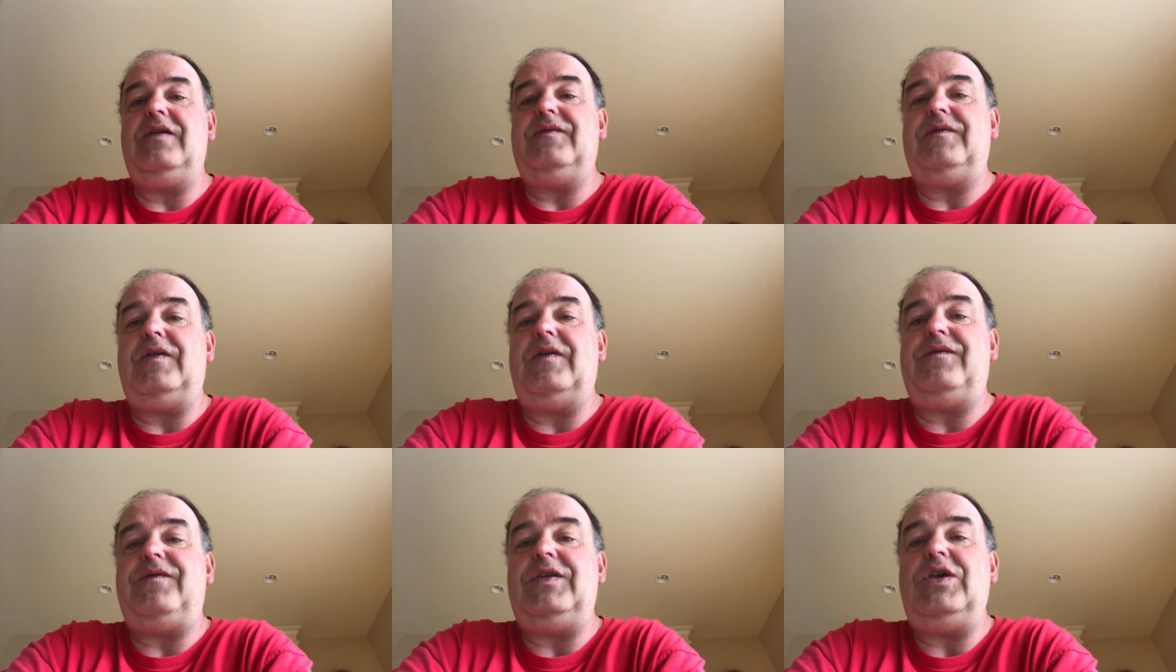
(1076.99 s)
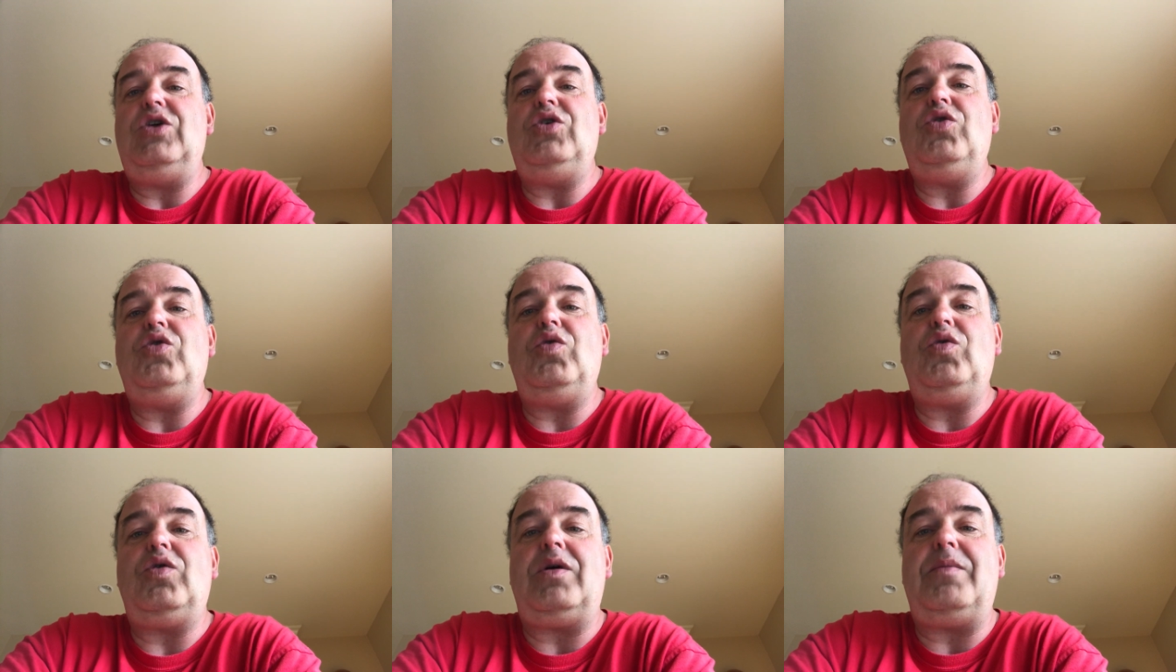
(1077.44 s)
If, if
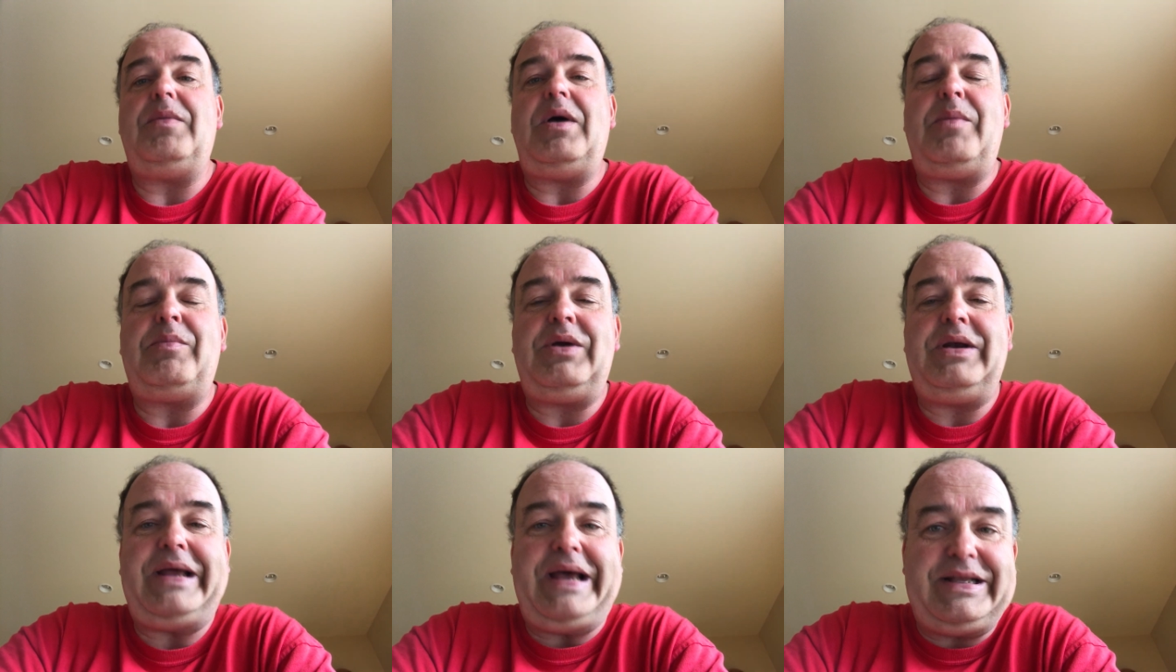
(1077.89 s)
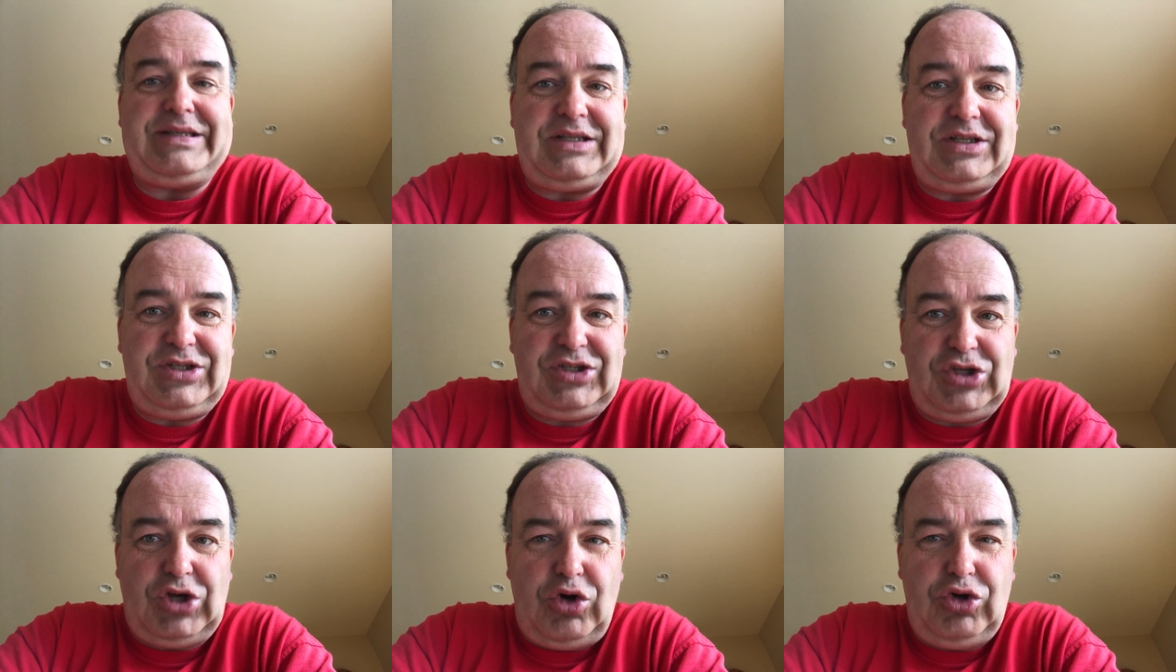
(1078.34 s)
you or mom or dad's a
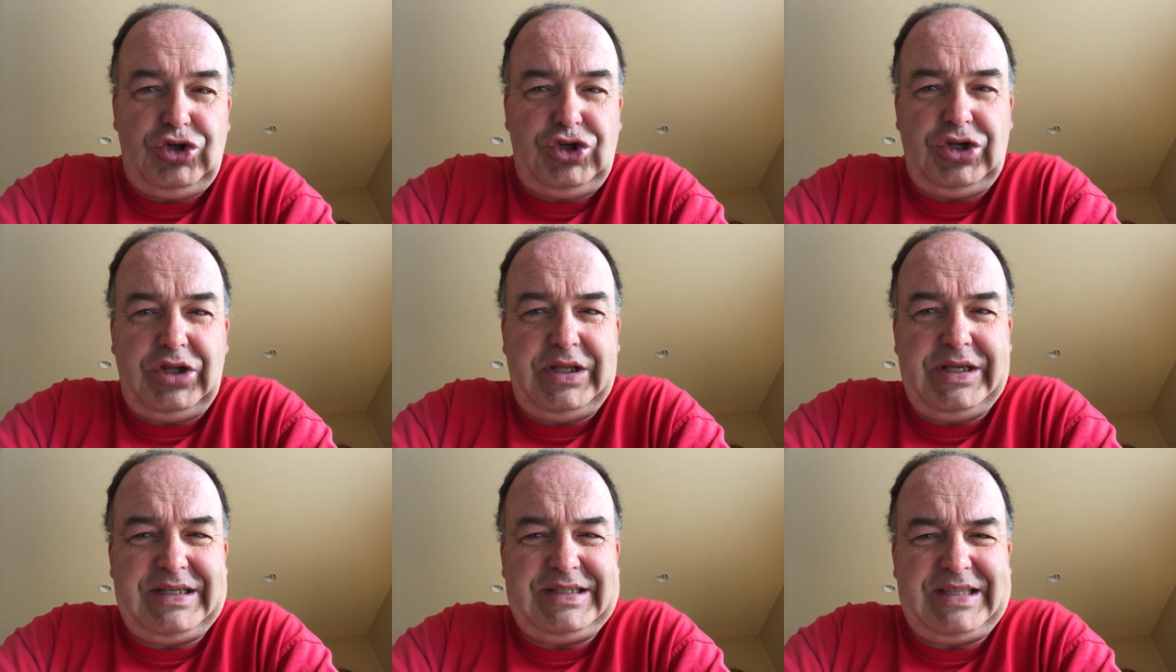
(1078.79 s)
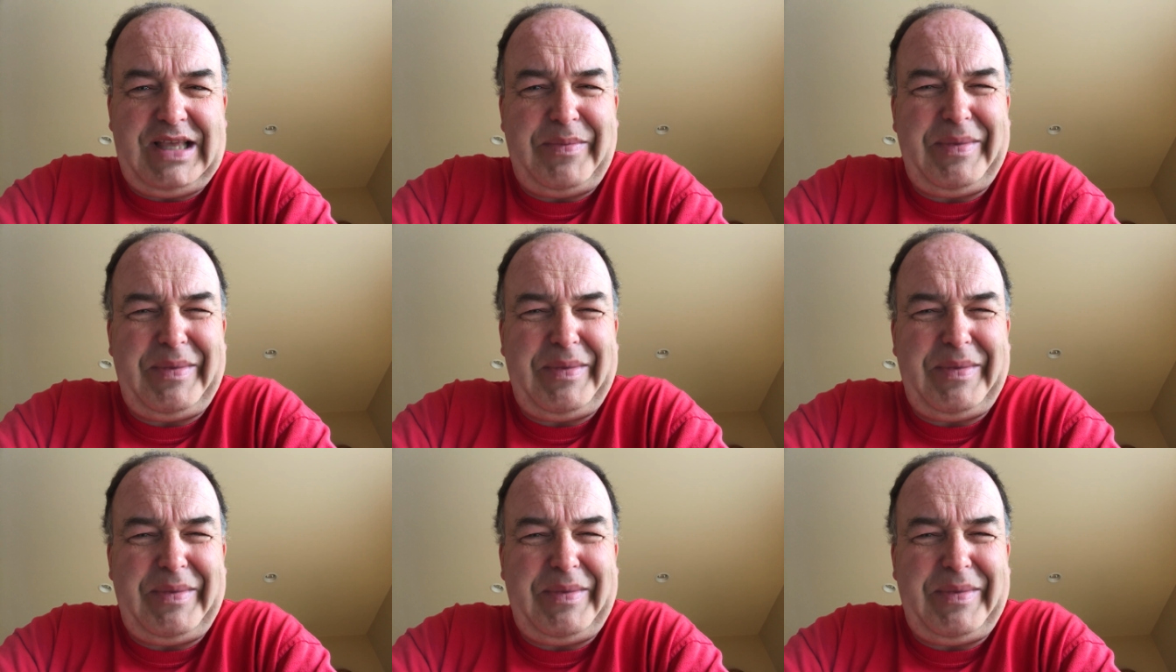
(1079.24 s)
socialist,